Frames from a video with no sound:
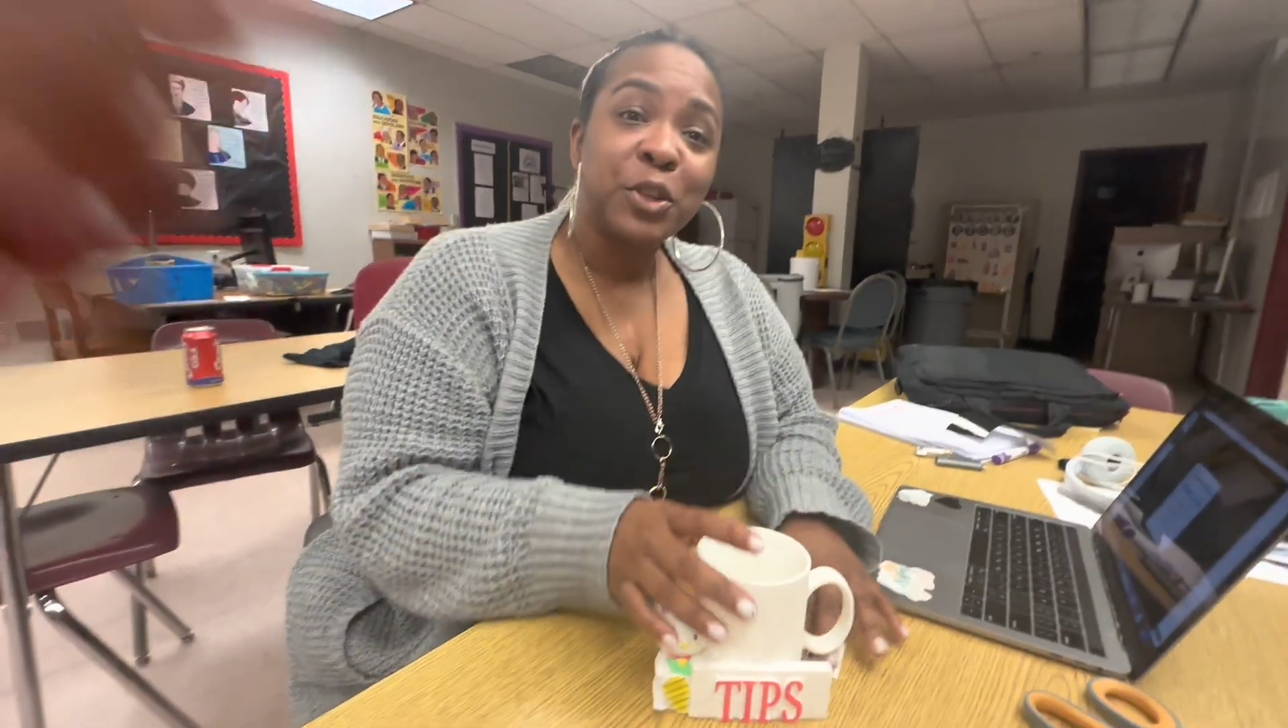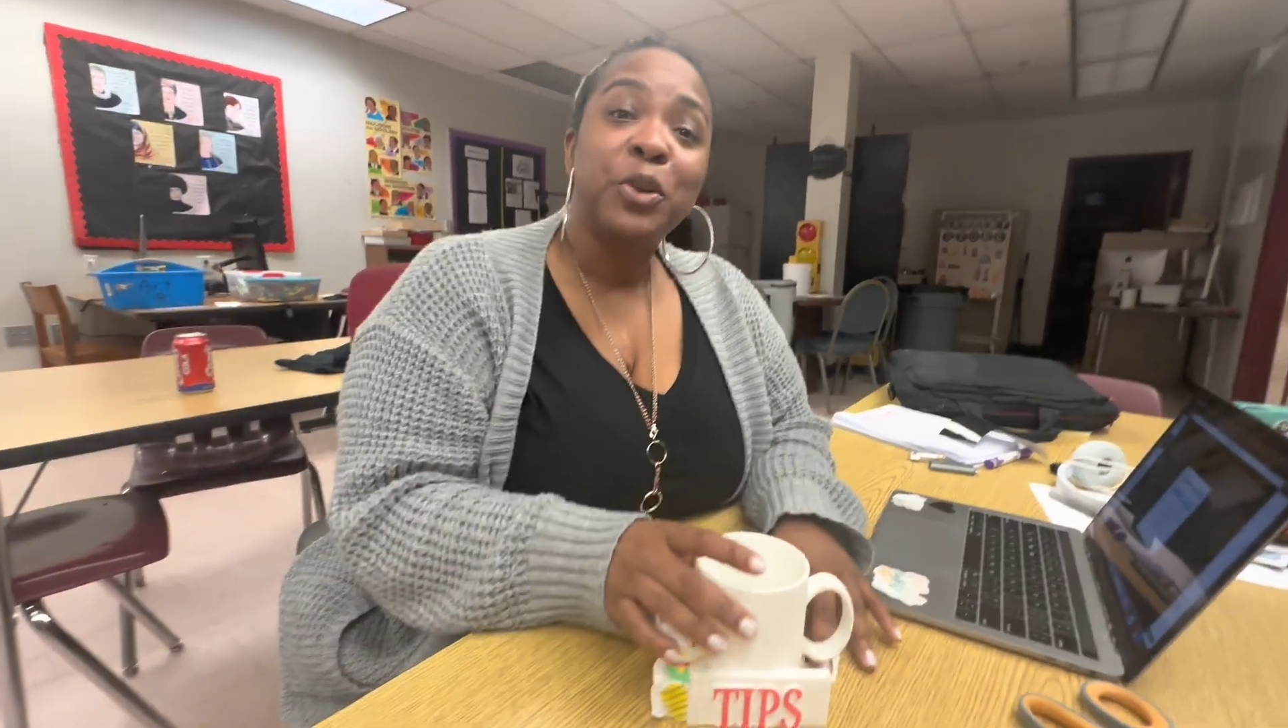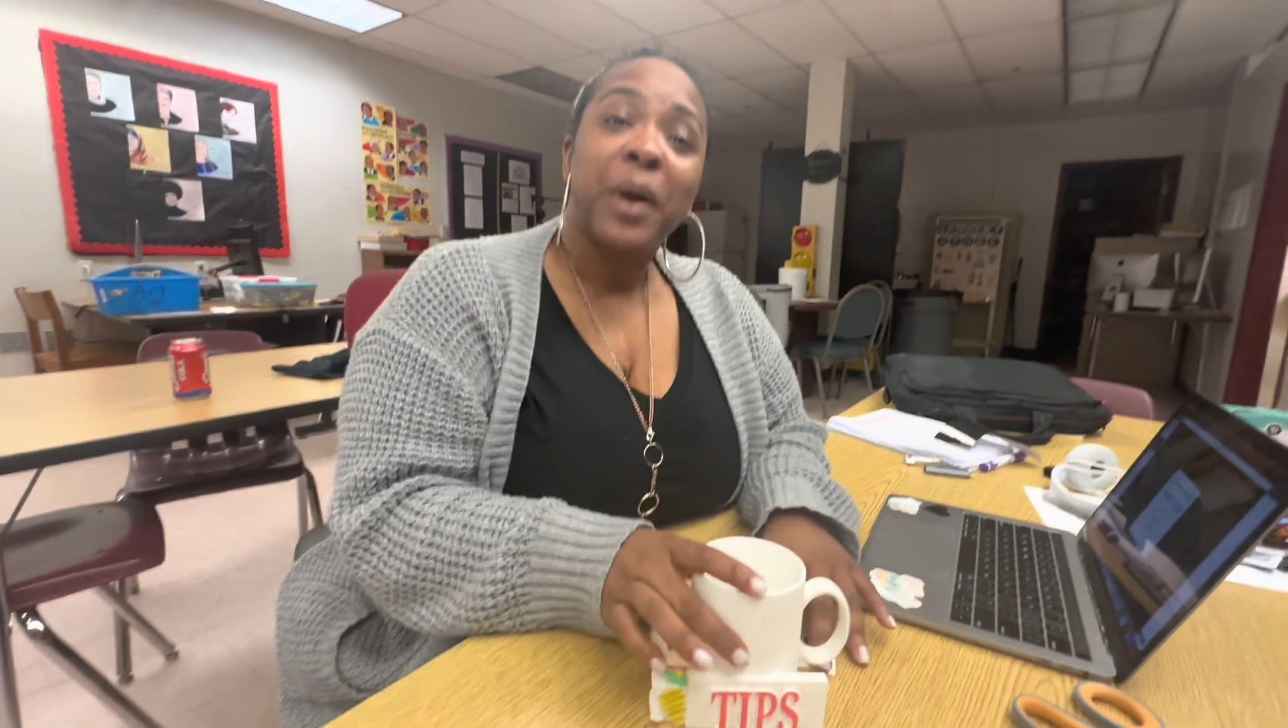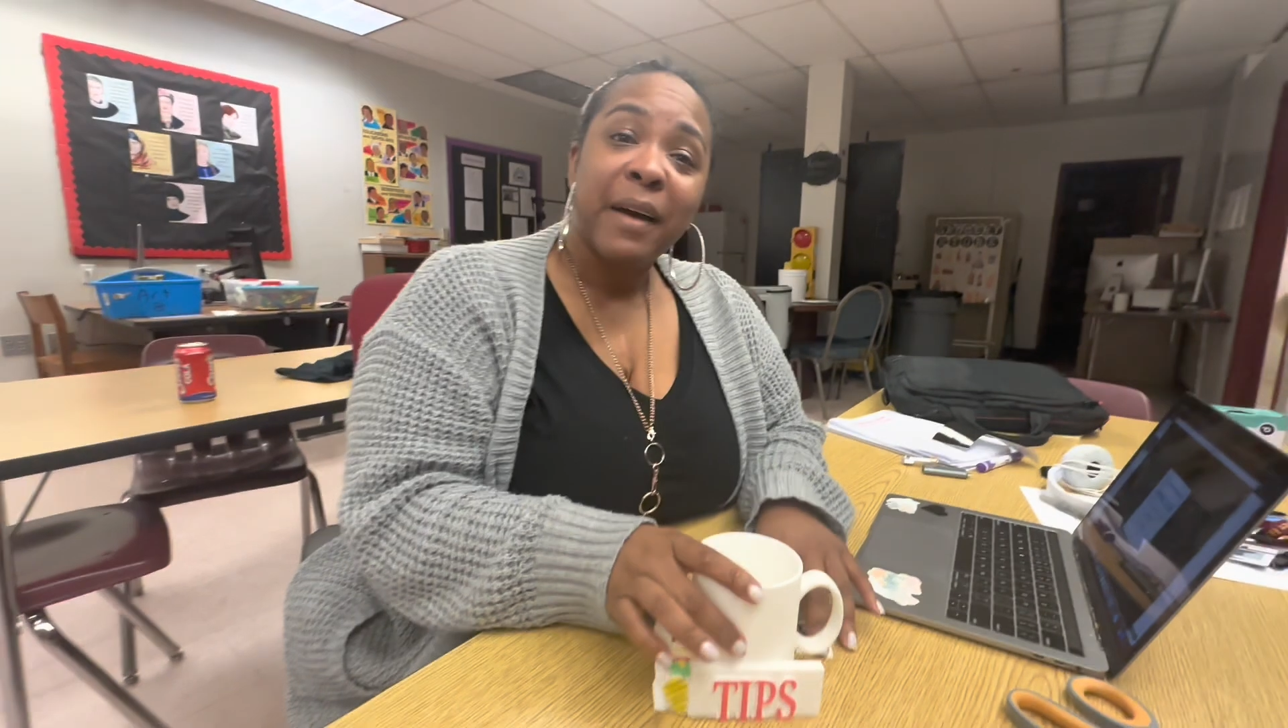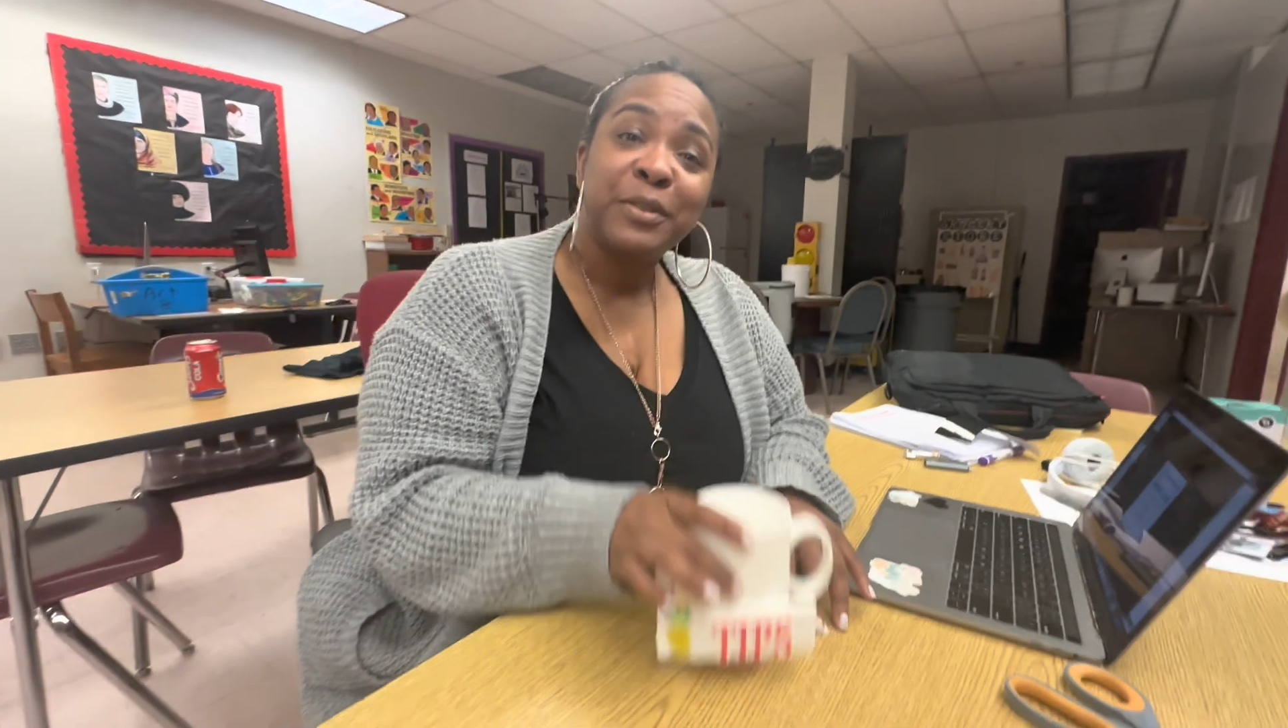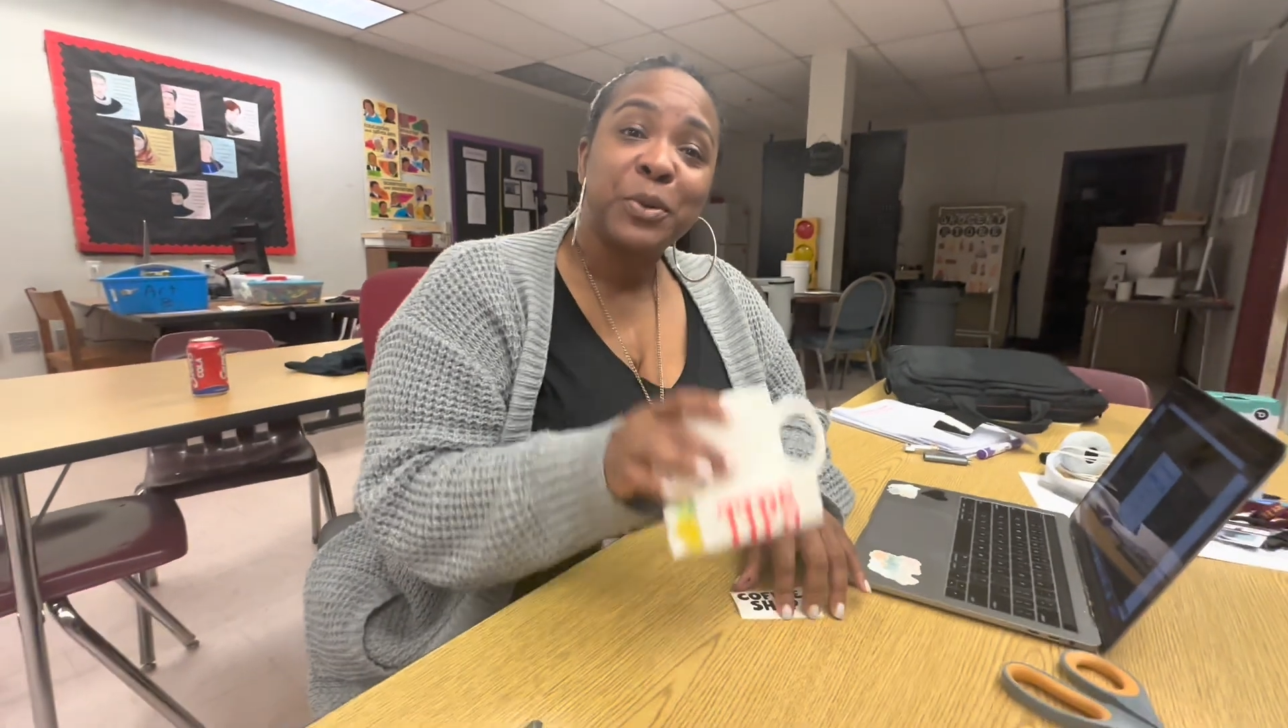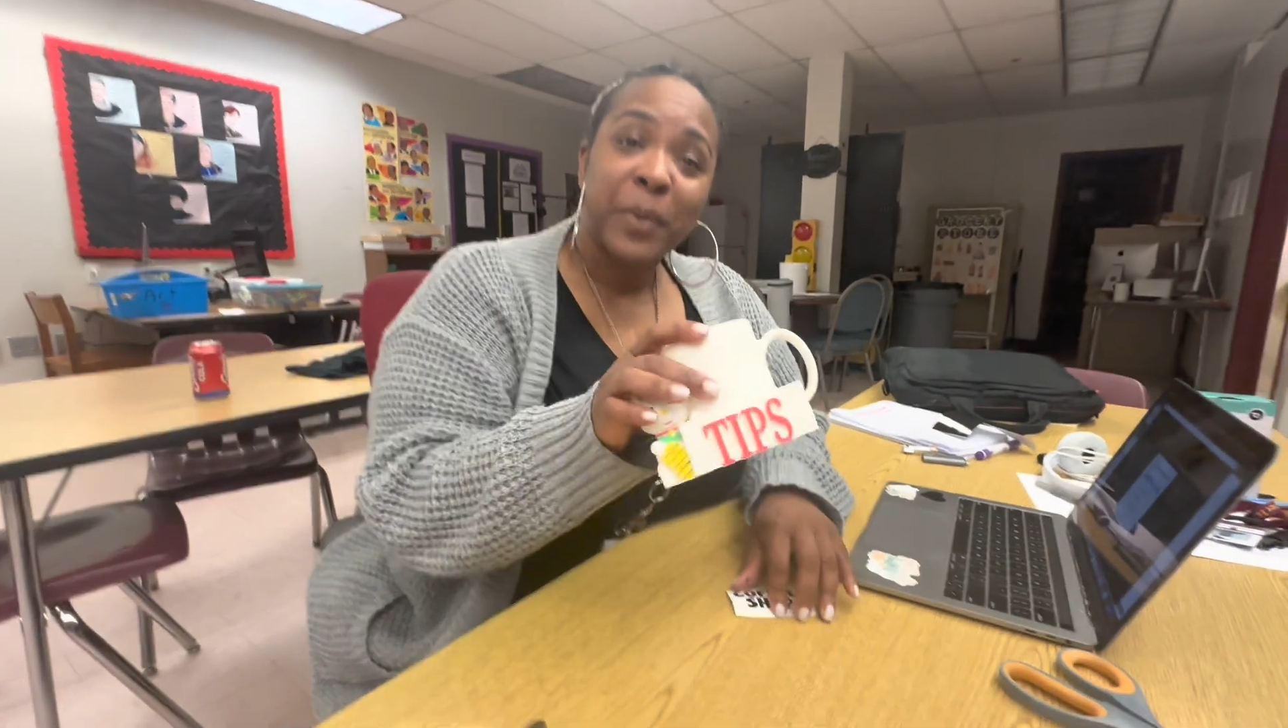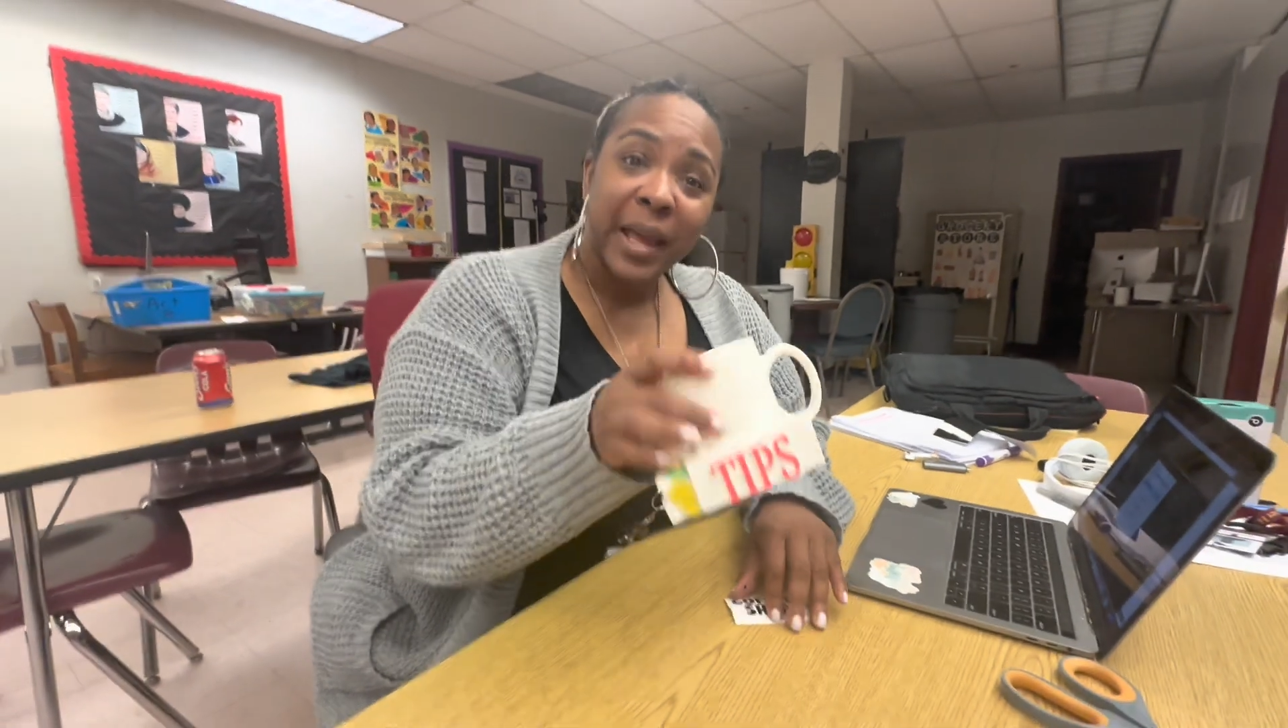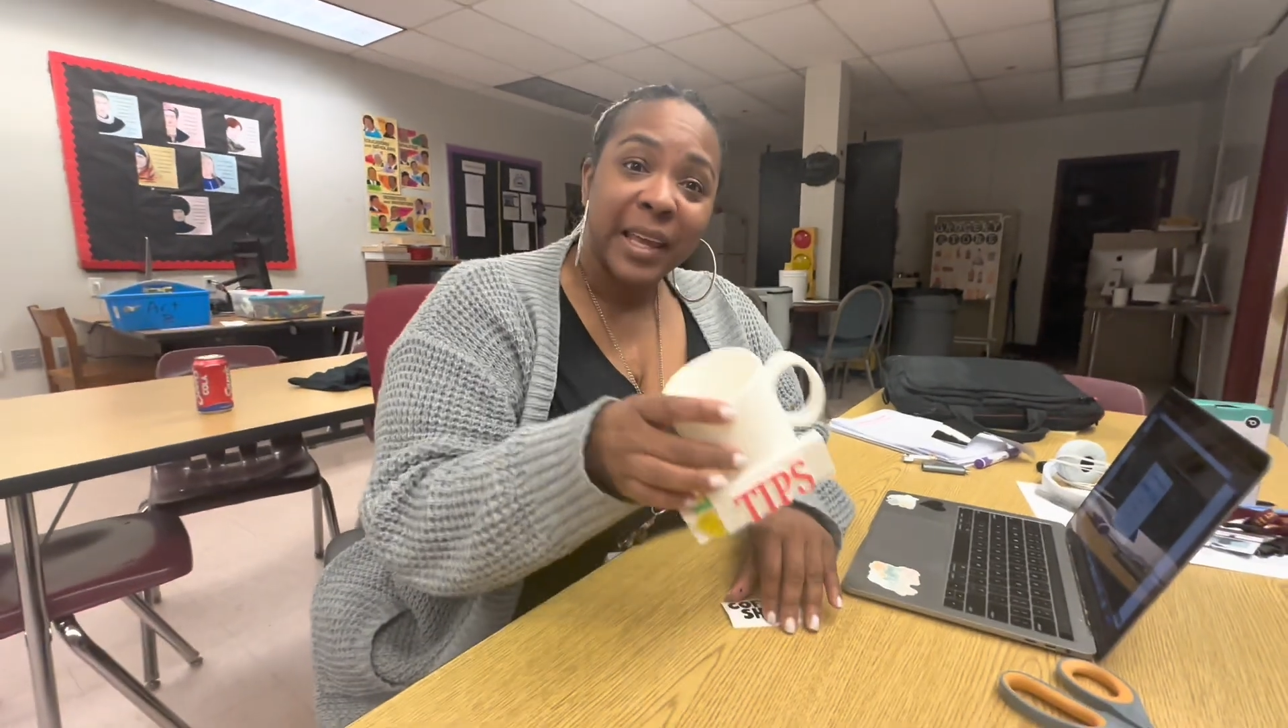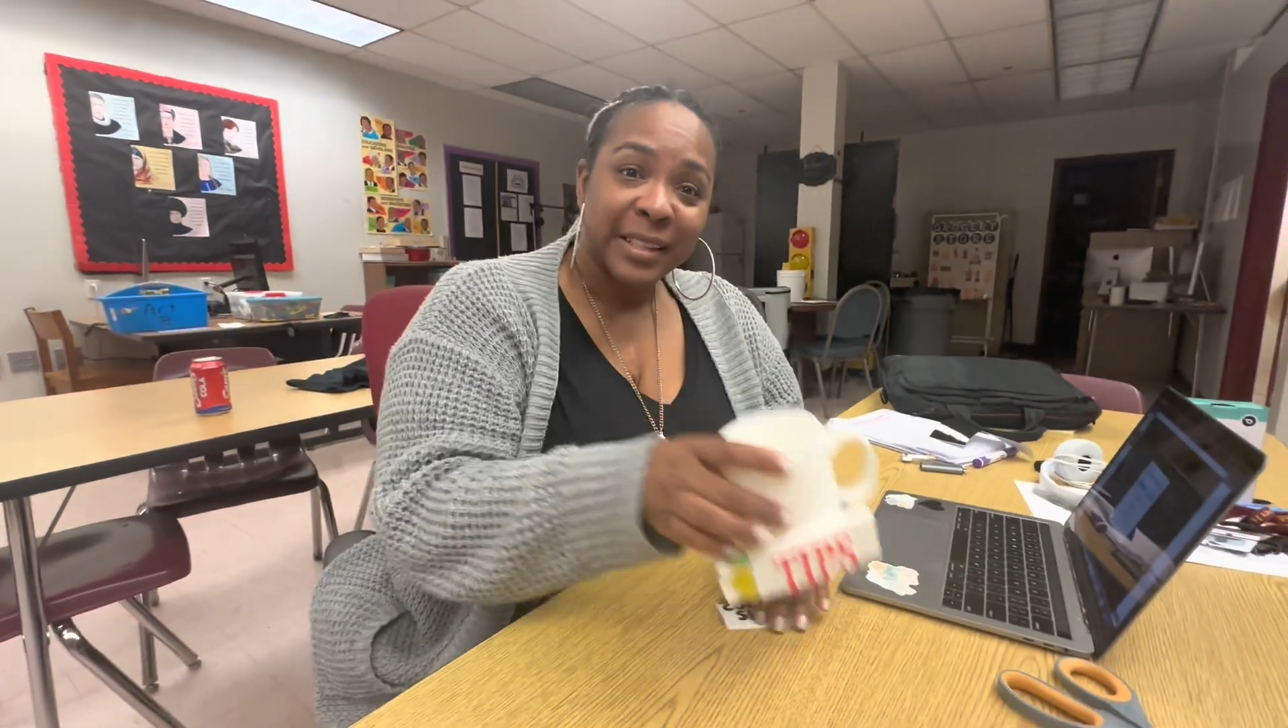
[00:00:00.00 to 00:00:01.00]
you have to
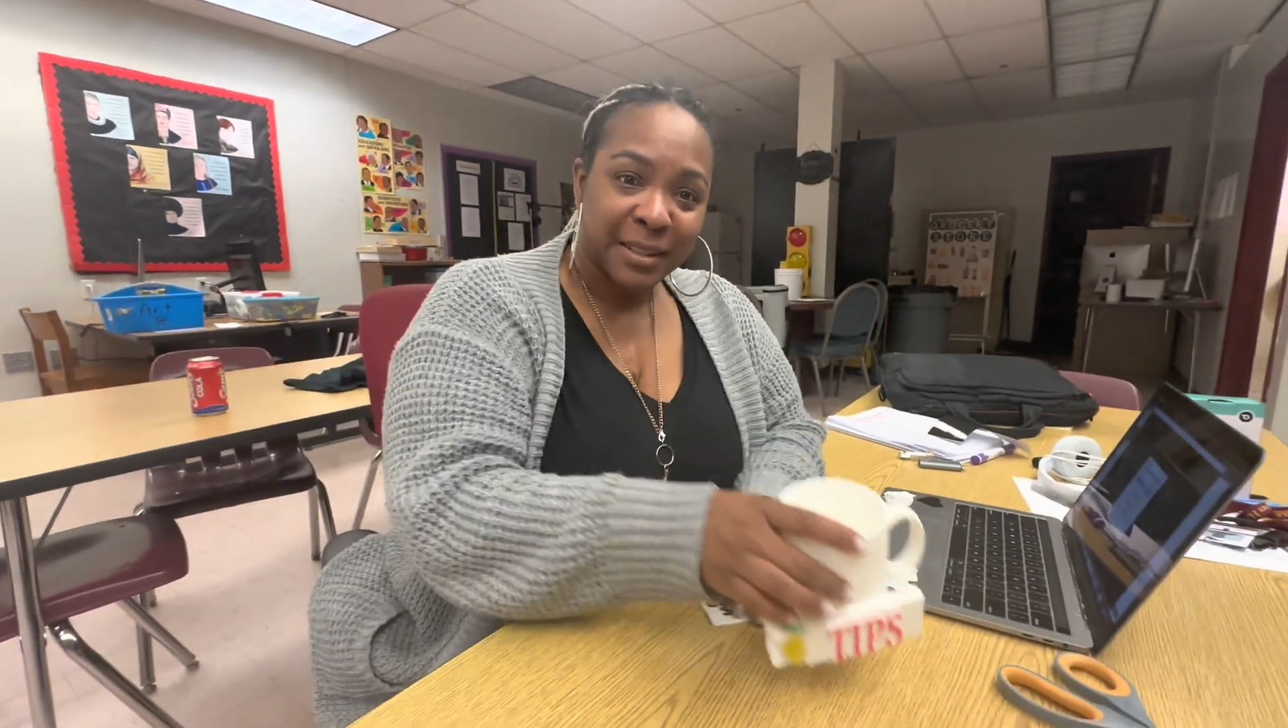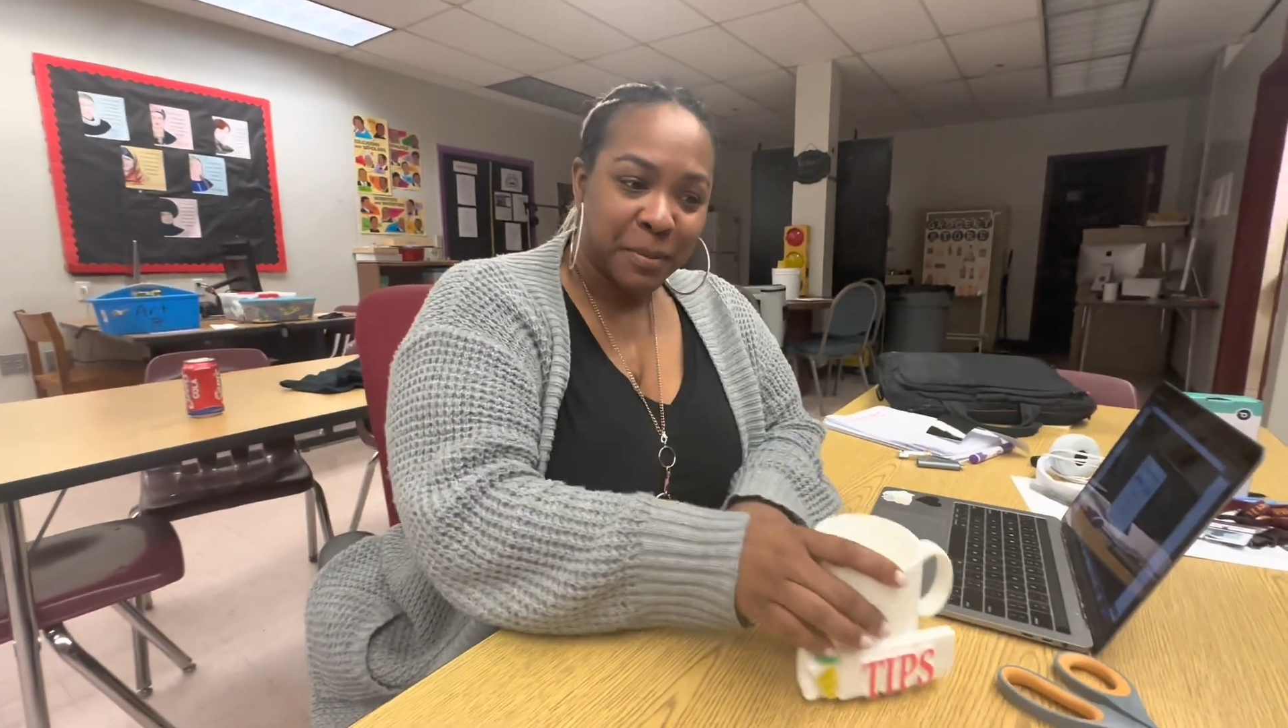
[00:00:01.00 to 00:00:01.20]
wait.